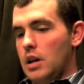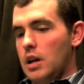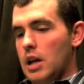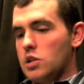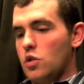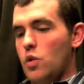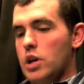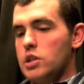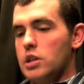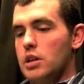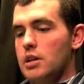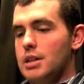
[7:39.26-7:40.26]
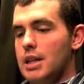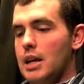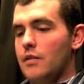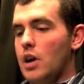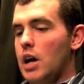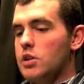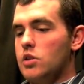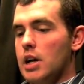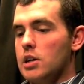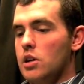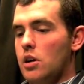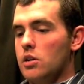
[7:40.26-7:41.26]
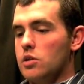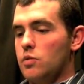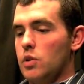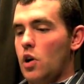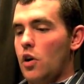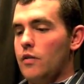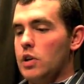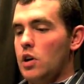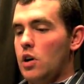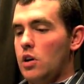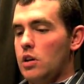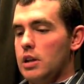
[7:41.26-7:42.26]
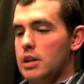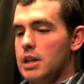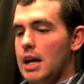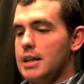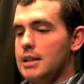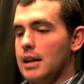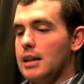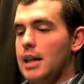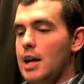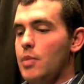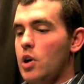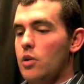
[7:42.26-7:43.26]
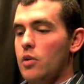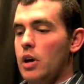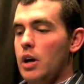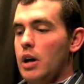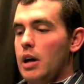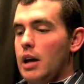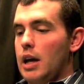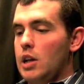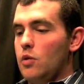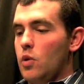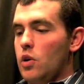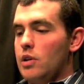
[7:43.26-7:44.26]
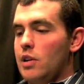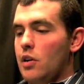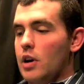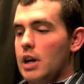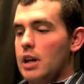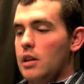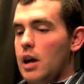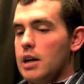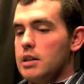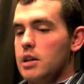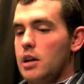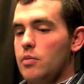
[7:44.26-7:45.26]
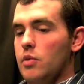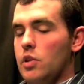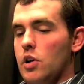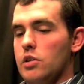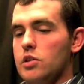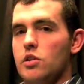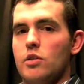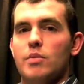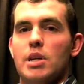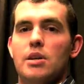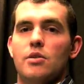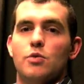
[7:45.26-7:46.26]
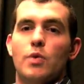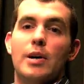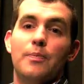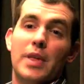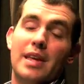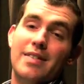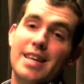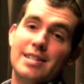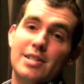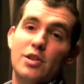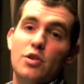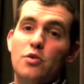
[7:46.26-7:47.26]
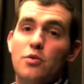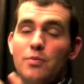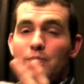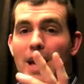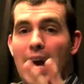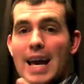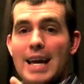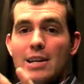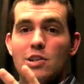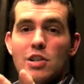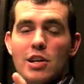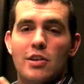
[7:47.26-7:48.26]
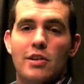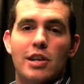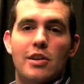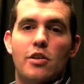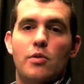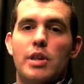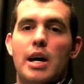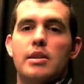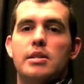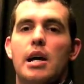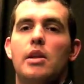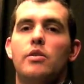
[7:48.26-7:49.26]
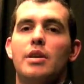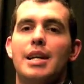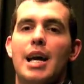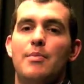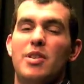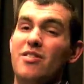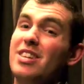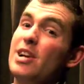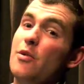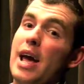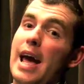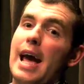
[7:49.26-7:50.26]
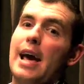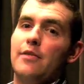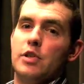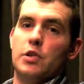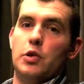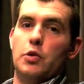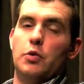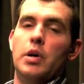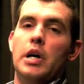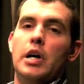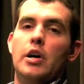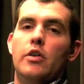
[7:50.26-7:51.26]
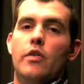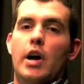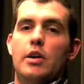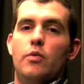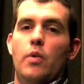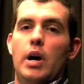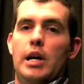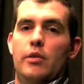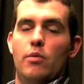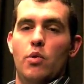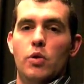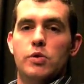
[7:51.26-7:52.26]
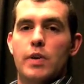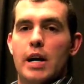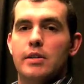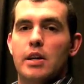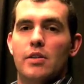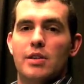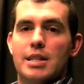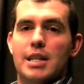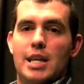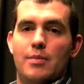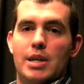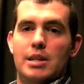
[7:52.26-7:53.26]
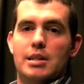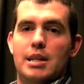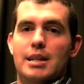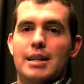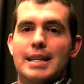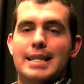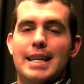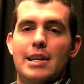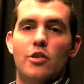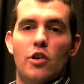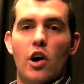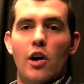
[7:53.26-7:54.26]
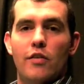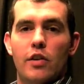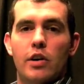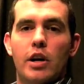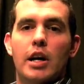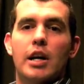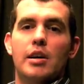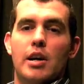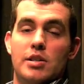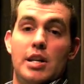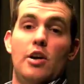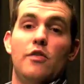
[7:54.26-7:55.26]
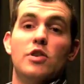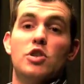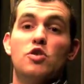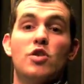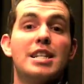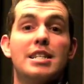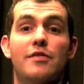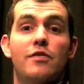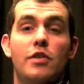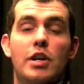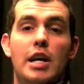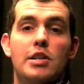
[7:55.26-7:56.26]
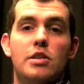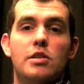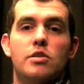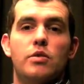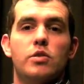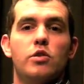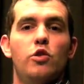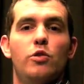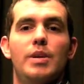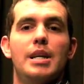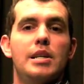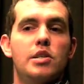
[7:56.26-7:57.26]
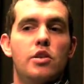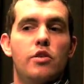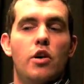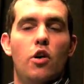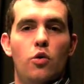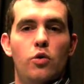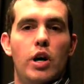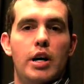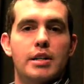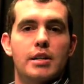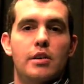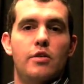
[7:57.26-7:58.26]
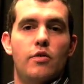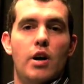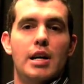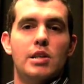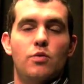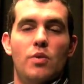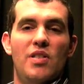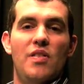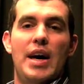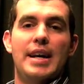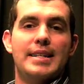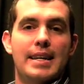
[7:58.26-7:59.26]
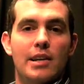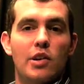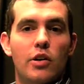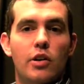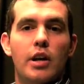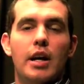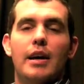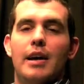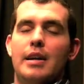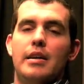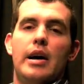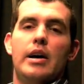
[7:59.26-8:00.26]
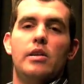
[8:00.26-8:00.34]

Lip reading: Next question. State of contract talks with Harvey Dahl and Tyson Claypo. Any word they're going to get locked up with long-term deals? Well, in this new age here, a year without a salary cap, you really don't have to right away. Reports are out there the team extended a tender offer because they are restricted free agents, so it's a little bit easier to hold on to their rights with that tender and not a